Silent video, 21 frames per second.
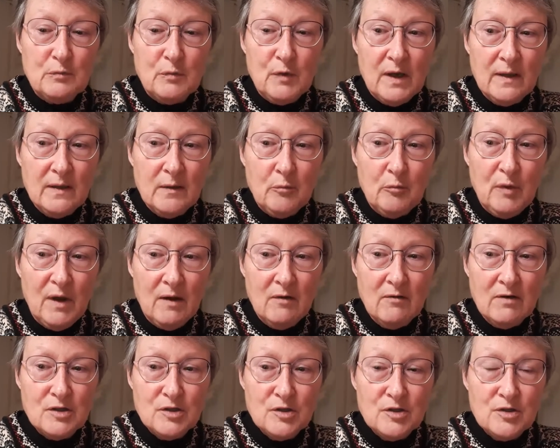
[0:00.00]
by the
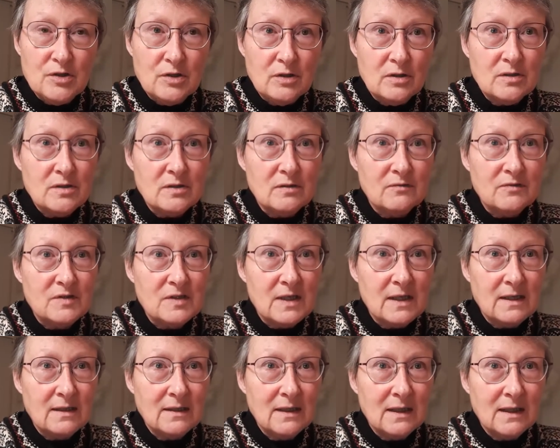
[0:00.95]
parish church of
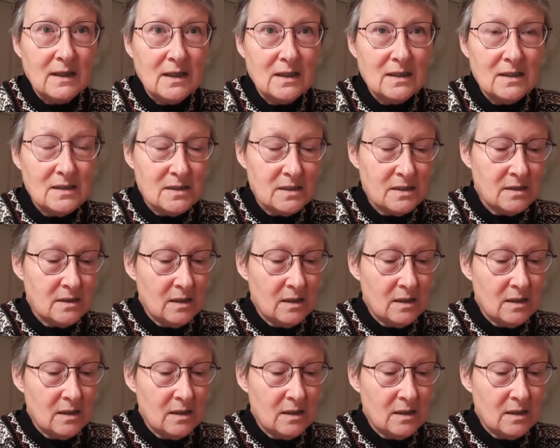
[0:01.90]
St. Nicholas.